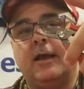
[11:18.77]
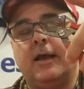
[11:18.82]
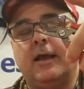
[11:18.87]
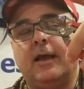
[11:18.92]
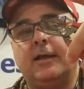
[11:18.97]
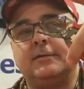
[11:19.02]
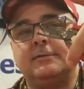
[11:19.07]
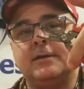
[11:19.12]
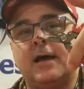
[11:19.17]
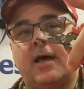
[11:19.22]

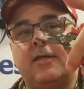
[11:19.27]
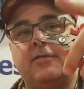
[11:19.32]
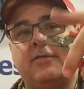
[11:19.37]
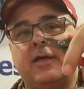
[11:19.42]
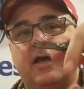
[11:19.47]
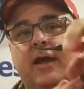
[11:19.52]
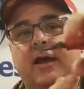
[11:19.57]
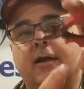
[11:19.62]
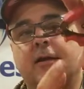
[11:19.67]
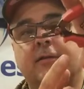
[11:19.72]
it's not
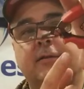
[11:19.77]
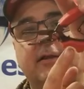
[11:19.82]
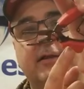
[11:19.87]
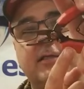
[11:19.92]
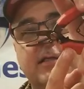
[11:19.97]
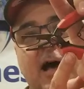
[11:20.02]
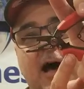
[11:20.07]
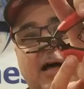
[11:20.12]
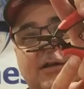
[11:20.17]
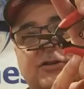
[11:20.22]
there. The
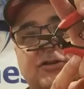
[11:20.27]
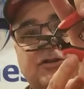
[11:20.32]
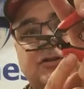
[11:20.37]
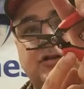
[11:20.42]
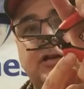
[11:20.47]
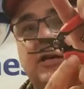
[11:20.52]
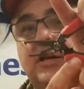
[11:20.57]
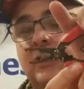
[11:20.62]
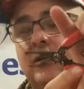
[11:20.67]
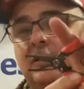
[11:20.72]
notch is
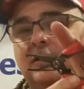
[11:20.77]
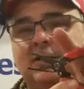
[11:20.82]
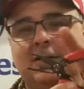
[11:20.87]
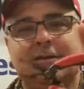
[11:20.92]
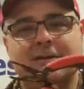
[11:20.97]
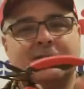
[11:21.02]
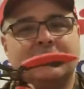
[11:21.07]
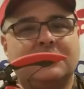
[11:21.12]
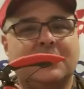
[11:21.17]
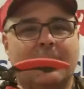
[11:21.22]
here.
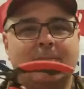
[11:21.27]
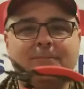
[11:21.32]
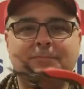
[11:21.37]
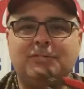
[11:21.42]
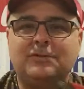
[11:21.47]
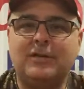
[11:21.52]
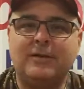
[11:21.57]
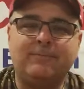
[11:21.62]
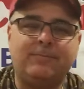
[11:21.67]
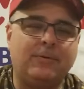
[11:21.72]
Something
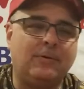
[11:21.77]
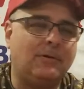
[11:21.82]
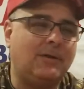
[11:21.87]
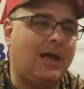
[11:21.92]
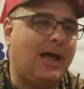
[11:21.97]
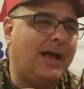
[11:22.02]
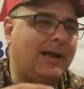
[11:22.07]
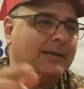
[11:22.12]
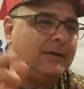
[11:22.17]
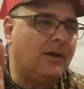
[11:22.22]
simple.
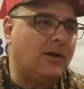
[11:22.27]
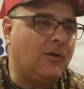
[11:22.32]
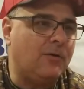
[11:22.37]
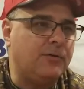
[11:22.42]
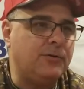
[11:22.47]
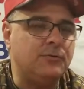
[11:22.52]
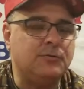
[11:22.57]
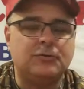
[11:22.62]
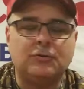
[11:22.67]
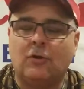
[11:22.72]
I know
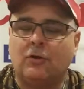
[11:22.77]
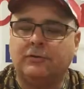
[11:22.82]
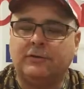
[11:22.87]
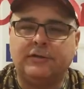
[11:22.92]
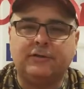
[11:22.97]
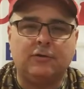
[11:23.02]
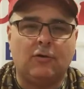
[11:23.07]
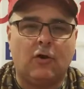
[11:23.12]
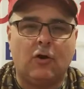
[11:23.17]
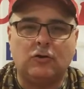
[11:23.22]
you salty
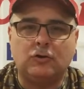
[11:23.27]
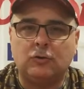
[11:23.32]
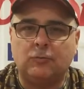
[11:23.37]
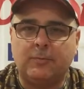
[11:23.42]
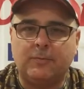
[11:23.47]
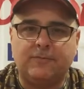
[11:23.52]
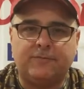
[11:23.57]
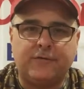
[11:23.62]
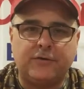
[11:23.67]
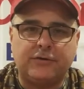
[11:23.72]
dogs who've
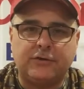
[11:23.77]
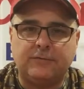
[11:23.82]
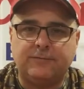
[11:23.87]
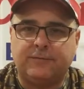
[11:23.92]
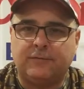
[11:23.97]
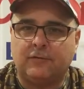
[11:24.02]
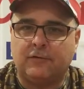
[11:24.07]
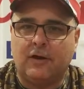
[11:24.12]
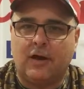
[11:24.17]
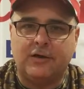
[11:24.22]
been fishing
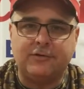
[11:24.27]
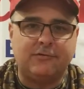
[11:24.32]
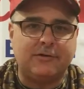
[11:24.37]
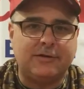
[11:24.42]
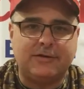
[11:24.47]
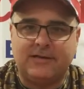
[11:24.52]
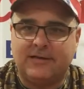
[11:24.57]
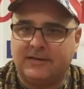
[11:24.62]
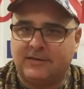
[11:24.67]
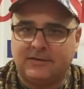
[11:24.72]
for 100
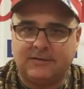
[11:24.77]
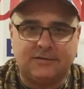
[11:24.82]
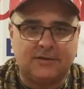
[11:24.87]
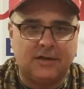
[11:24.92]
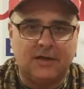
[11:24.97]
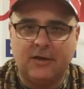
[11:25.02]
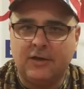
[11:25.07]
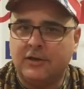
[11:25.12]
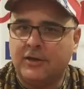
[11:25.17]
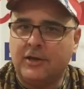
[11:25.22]
years.
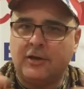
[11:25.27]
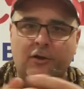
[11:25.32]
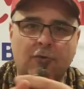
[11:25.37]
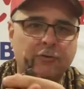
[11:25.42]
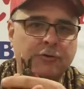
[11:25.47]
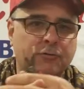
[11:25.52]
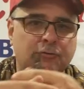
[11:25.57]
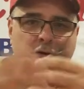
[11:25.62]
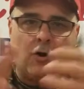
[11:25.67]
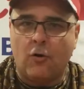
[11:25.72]

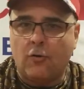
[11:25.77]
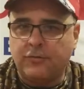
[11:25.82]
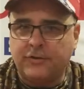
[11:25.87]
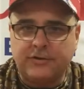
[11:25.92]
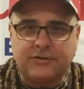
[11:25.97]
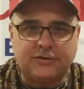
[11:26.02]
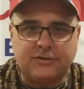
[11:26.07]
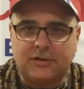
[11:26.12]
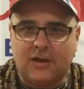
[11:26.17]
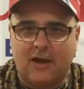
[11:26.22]
You know
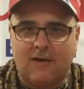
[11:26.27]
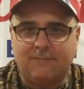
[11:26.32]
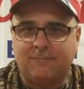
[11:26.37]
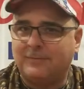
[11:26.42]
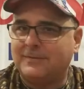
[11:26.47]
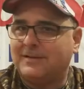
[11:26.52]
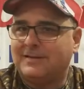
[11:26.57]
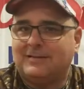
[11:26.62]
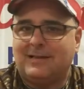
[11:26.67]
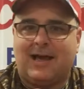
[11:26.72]
this stuff.
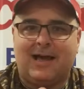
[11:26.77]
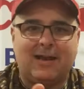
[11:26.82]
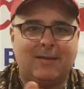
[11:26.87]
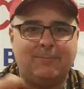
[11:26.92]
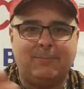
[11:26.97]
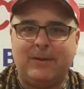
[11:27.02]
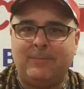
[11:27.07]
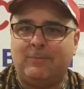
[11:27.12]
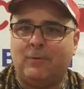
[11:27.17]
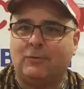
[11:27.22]
But a lot of
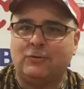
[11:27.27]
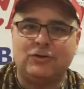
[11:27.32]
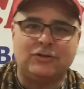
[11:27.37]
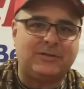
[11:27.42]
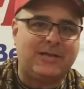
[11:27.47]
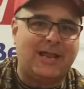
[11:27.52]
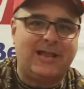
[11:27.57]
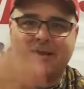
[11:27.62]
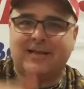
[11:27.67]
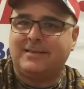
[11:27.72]
people
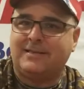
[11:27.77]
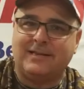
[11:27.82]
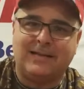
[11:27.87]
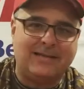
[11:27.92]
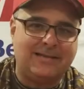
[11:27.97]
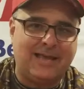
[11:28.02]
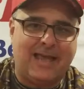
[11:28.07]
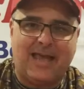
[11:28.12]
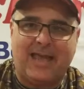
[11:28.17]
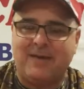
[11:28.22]
just getting into the
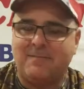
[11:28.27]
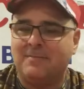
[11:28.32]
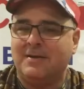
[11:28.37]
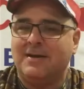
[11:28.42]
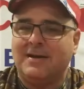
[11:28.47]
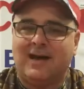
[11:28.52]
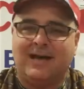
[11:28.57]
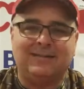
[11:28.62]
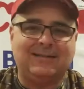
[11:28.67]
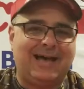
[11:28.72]
game.
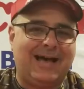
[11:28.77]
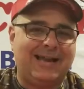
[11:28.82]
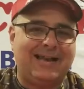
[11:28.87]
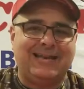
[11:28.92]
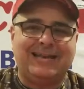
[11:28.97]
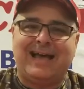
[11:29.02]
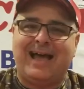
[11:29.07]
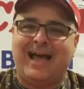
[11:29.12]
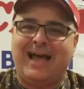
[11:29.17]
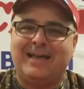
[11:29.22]
A lot
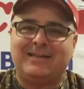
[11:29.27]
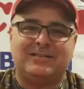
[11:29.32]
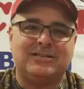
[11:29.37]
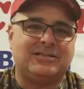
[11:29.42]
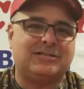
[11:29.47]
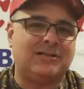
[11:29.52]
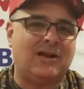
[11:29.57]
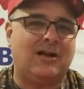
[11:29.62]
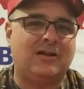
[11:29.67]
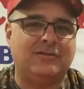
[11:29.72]
of guys
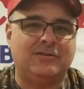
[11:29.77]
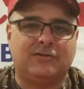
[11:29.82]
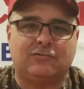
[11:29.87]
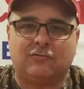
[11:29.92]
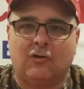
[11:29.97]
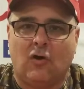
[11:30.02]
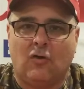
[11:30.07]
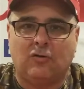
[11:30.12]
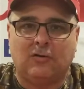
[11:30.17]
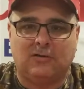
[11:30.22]
just starting
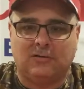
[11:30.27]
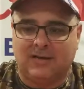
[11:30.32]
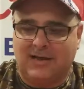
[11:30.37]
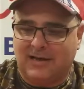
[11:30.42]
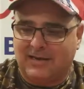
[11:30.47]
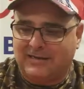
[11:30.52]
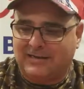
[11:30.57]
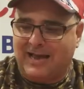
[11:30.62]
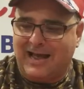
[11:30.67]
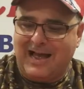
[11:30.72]
trolling. A
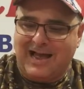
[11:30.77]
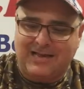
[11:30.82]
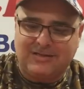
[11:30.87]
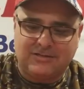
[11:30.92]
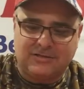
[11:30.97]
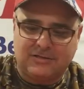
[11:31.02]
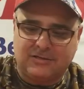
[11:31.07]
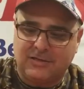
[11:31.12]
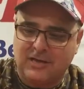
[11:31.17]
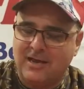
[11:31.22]
lot of guys
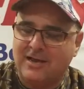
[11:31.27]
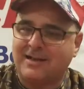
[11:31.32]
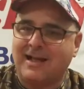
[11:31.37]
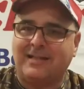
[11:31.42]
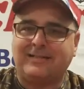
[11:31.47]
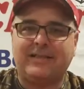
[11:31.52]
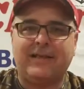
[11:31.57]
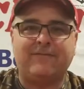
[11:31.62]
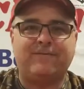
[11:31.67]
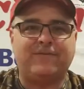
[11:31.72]
just
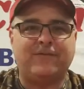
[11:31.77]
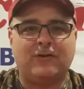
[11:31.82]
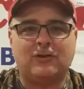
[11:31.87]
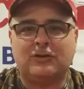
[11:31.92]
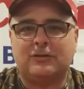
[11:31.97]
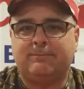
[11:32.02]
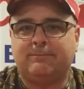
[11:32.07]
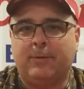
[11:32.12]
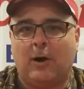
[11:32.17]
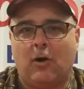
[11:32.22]
got their
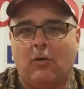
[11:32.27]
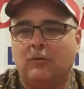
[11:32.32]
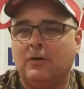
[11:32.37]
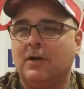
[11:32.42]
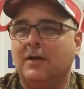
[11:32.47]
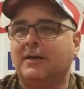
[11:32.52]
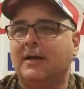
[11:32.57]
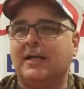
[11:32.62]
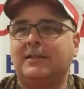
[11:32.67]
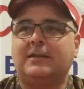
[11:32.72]
first boat,
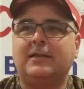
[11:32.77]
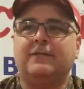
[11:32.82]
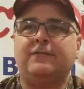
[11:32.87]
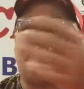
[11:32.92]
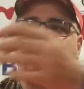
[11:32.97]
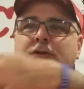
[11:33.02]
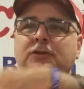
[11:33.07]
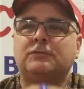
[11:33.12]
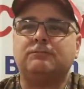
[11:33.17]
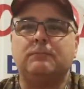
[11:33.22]
got their
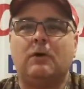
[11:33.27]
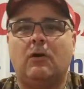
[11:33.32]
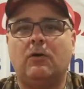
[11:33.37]
first